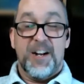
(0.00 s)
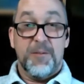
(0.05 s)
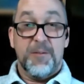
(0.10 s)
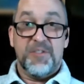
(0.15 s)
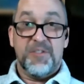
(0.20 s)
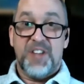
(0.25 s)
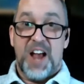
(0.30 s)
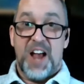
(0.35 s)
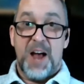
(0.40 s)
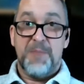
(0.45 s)

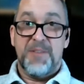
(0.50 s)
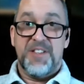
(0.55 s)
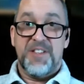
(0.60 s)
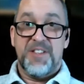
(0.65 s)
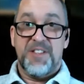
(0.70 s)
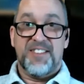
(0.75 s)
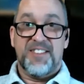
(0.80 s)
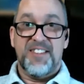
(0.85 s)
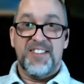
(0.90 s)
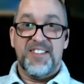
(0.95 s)
Sabbath
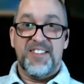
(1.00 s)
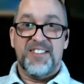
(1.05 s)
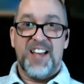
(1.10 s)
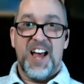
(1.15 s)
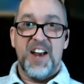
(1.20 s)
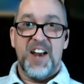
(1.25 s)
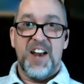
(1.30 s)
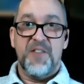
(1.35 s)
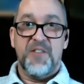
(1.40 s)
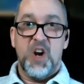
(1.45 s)
is
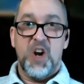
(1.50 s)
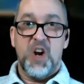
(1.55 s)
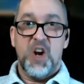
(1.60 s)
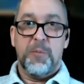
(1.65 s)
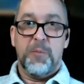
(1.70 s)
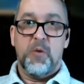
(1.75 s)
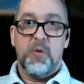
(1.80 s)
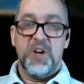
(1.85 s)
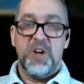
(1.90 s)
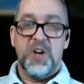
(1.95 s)
kind of an
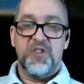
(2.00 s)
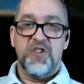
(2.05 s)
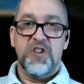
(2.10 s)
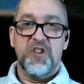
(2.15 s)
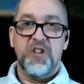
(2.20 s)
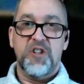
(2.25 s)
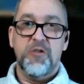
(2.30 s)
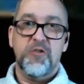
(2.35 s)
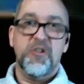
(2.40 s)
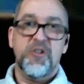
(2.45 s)
open question.
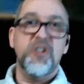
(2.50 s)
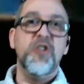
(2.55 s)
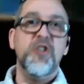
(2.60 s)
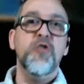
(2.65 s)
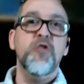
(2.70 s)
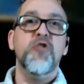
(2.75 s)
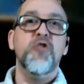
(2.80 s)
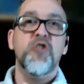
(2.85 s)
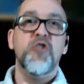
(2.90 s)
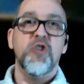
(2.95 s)

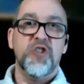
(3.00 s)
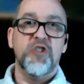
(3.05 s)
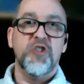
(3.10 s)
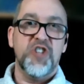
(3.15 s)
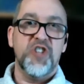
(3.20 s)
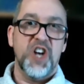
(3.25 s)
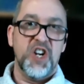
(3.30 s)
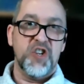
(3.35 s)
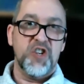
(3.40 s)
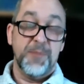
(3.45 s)
Use your
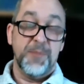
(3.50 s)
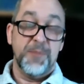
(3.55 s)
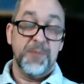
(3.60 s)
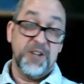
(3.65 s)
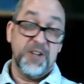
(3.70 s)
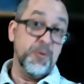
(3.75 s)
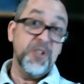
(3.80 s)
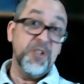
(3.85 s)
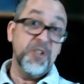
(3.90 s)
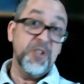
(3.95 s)
judgment,
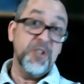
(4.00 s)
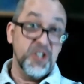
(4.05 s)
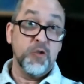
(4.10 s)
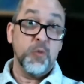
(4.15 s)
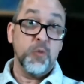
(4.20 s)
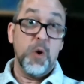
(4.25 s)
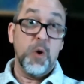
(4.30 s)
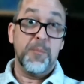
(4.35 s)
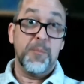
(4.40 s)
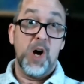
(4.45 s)
which is
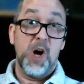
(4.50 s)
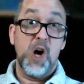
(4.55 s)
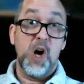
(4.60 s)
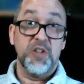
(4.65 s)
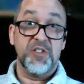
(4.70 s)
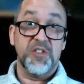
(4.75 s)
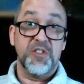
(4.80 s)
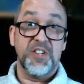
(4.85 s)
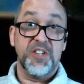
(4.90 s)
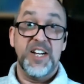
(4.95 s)
what
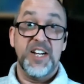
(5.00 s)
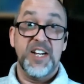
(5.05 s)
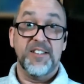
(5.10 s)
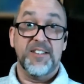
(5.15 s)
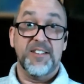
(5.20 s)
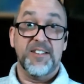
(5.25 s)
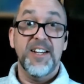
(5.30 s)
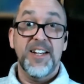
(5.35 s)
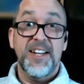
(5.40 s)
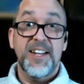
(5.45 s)
Paul
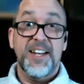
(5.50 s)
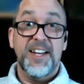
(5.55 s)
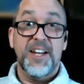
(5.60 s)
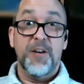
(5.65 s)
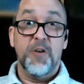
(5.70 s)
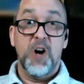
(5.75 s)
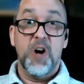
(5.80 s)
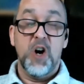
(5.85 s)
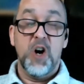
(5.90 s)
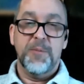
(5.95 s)
says in
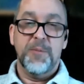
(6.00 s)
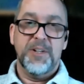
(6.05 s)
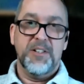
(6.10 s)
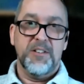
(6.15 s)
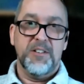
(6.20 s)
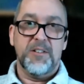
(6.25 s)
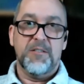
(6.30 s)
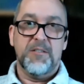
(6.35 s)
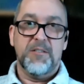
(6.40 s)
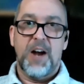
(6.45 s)

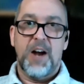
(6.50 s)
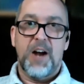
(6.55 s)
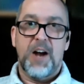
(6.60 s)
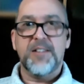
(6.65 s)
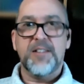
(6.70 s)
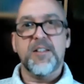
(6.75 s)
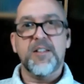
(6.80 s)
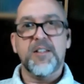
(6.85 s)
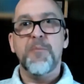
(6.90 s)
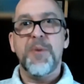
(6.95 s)
Romans, right?
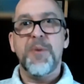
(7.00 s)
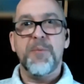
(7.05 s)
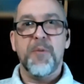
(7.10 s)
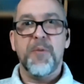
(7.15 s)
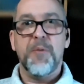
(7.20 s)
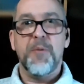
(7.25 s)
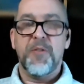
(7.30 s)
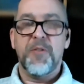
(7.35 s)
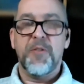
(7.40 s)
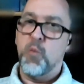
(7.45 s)
Some people
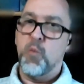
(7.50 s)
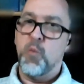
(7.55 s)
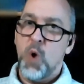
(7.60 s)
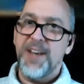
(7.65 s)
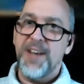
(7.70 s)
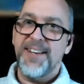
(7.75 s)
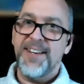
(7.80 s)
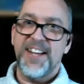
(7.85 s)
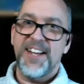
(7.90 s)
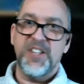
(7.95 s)
think
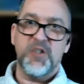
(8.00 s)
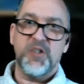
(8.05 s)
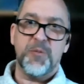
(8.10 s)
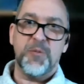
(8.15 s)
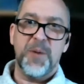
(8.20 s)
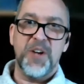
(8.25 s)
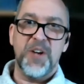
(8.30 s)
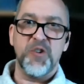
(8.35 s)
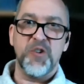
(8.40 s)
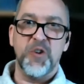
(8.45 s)
one day is
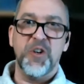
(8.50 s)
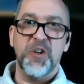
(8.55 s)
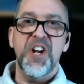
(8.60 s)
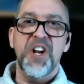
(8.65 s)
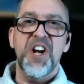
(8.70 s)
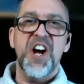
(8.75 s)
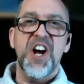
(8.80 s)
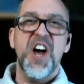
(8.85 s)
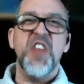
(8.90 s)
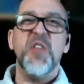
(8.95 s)
special.
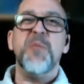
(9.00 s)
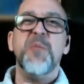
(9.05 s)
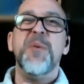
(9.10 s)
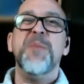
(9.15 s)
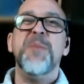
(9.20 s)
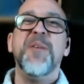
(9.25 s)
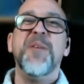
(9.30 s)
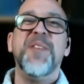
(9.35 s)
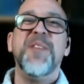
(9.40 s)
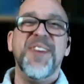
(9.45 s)
Other
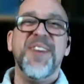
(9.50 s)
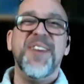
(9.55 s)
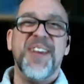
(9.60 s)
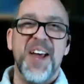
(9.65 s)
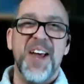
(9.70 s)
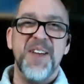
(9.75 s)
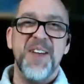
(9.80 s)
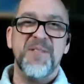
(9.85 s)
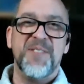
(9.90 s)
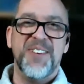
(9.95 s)
people think
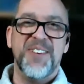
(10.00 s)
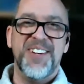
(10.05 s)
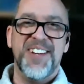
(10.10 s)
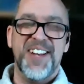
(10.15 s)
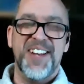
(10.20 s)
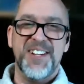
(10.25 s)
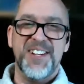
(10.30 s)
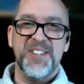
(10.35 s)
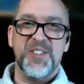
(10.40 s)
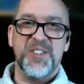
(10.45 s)
every
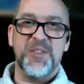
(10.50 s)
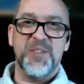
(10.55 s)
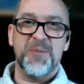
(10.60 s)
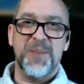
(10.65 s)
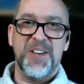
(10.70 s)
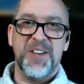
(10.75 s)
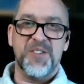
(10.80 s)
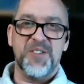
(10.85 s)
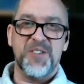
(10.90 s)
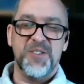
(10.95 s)
day is
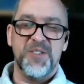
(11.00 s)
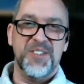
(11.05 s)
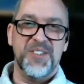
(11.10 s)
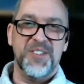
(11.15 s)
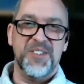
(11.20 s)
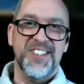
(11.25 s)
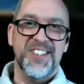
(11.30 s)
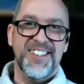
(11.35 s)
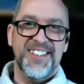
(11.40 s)
special.